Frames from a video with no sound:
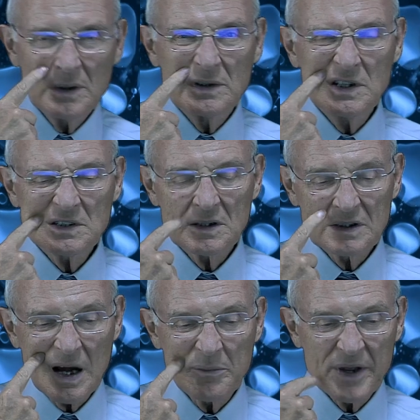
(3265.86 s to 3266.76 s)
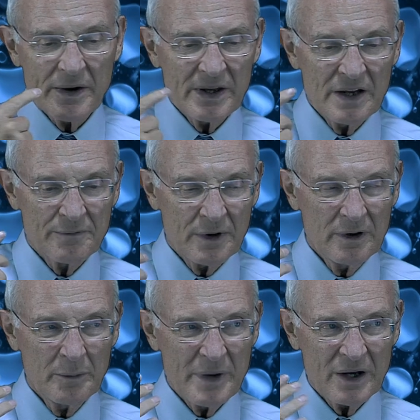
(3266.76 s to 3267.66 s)
just to stop there again for a
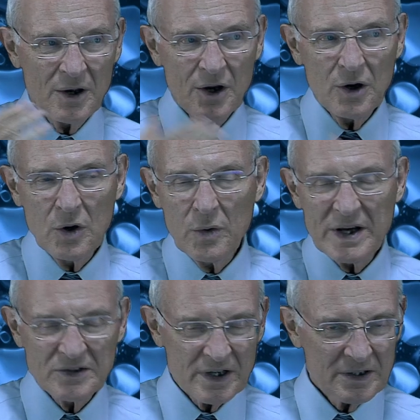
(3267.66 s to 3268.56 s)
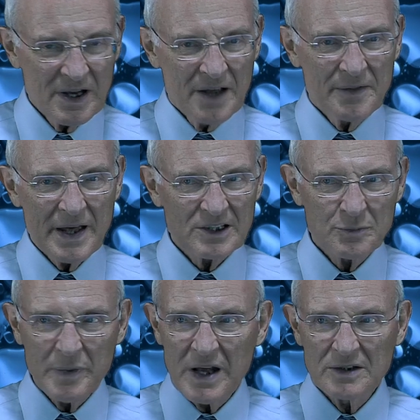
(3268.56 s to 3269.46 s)
little bit, who is it that
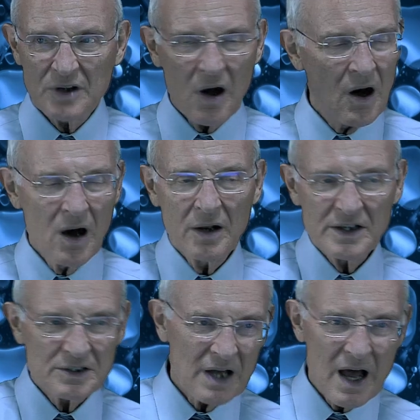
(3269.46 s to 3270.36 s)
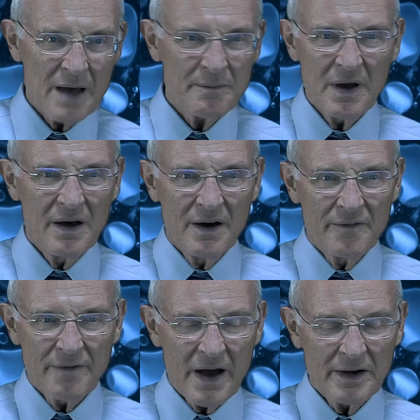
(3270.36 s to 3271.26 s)
spends all his time
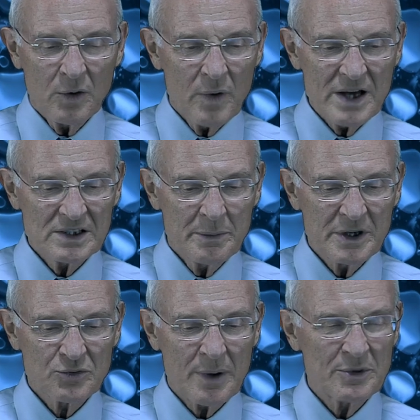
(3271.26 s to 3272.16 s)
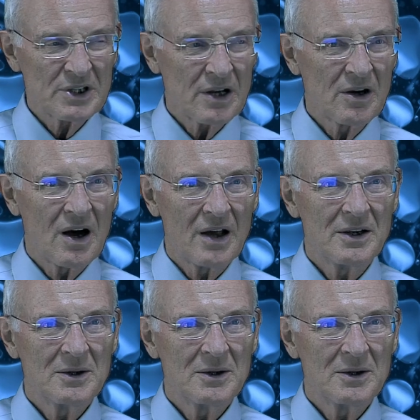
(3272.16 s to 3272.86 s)
finding ways to misrepresent God?